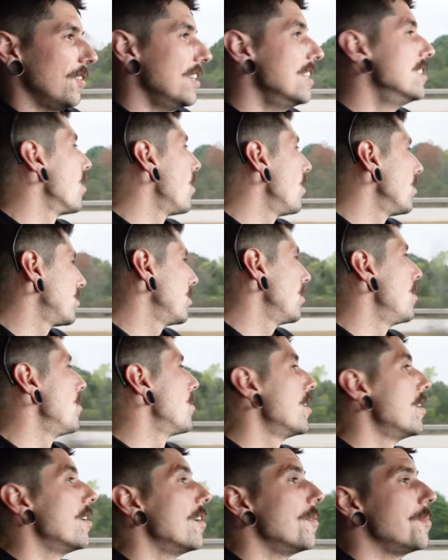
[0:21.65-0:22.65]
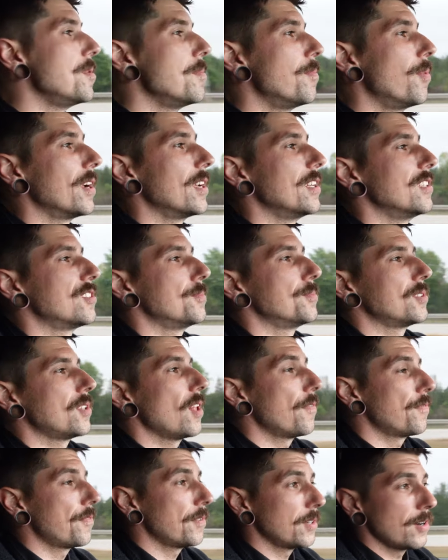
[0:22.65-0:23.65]
he's also gonna be bringing some
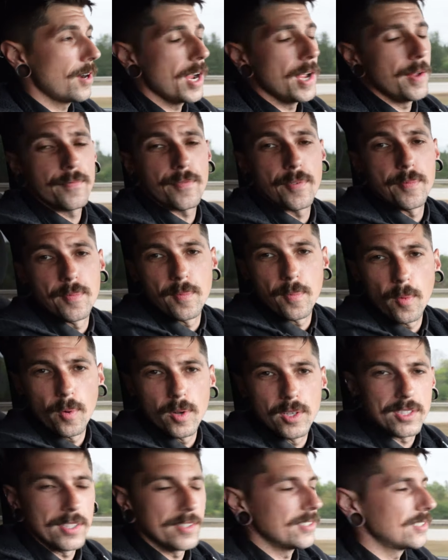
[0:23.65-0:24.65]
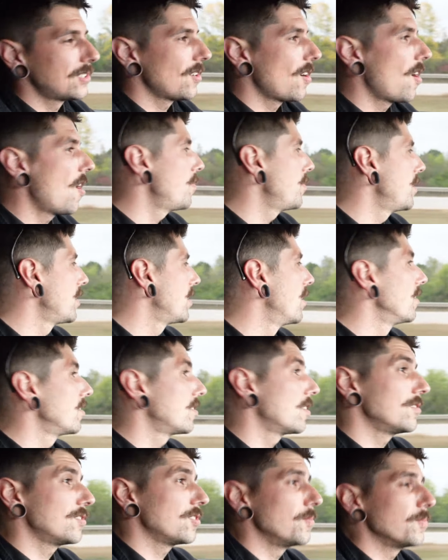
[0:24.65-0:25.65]
stuff for Grant from the boys at the shop. They
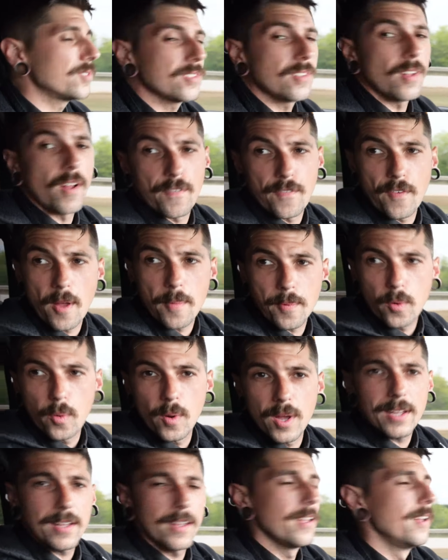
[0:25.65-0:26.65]
cooked some stuff up quick.